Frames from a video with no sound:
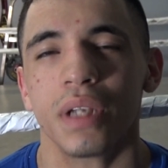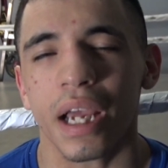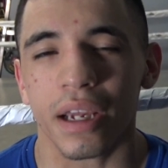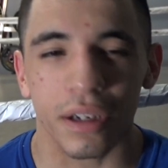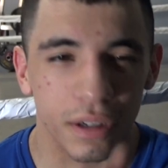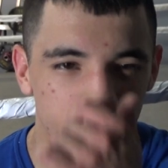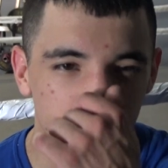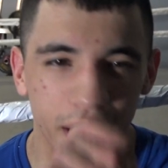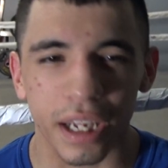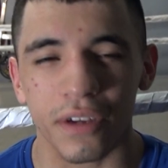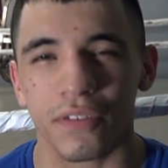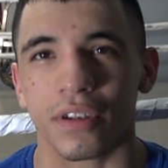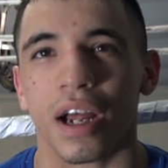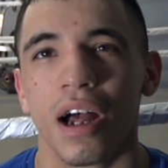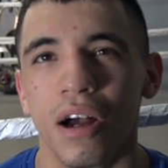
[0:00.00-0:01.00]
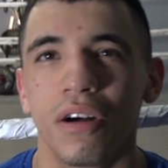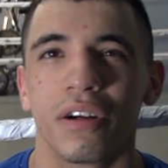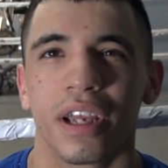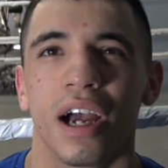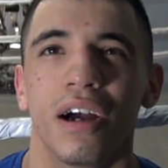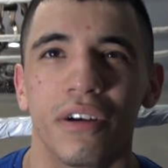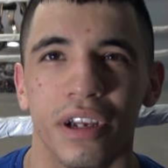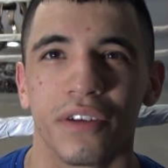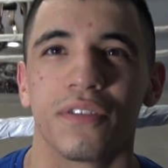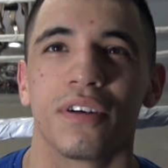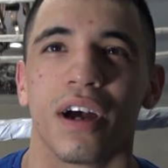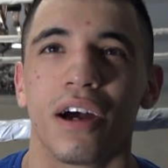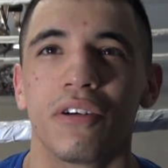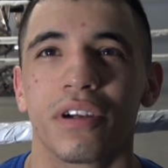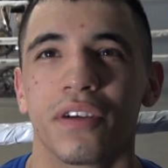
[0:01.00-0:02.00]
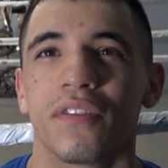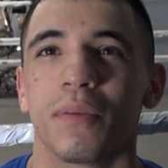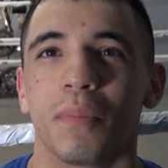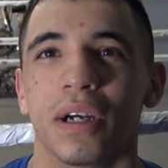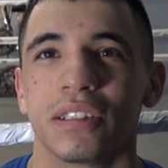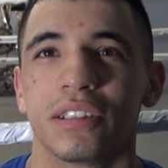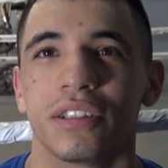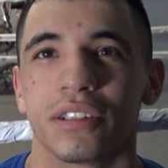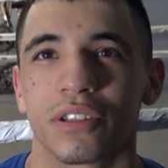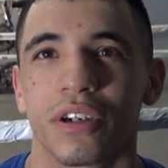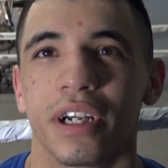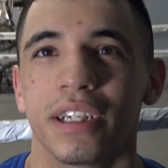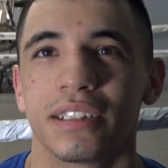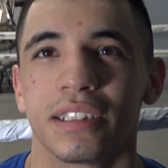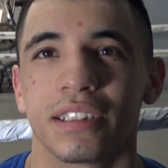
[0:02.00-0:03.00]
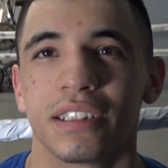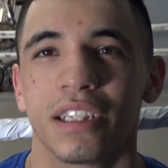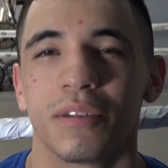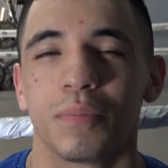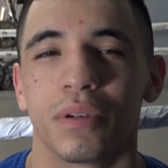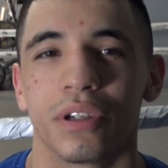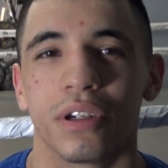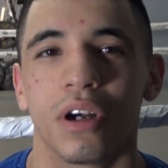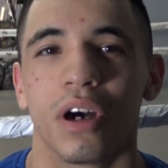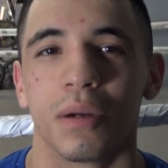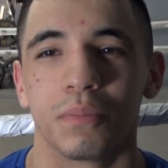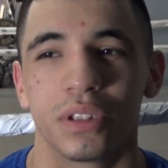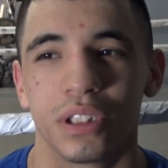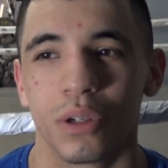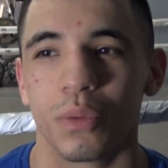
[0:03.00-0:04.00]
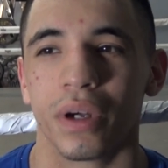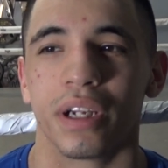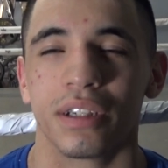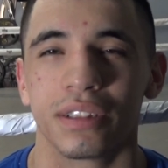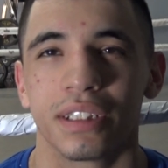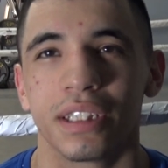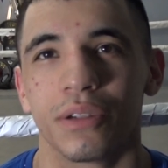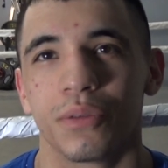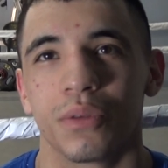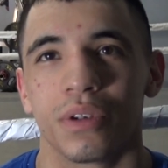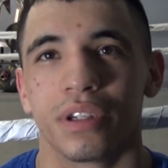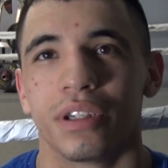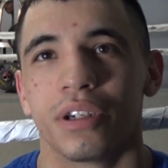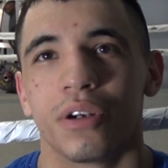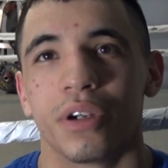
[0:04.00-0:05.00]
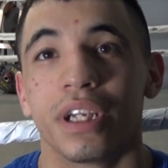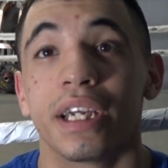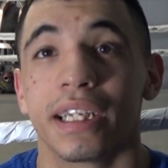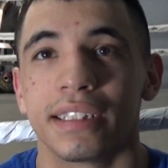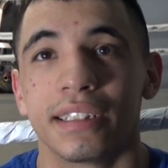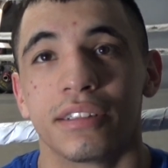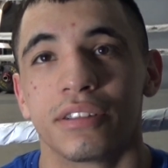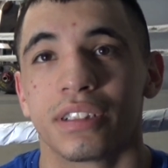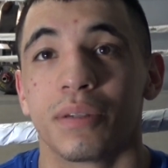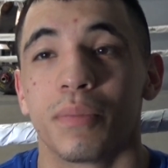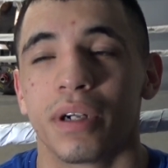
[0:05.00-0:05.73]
Yeah, I'll give the monster his credits and stuff, but I'm still waiting to see when he gets into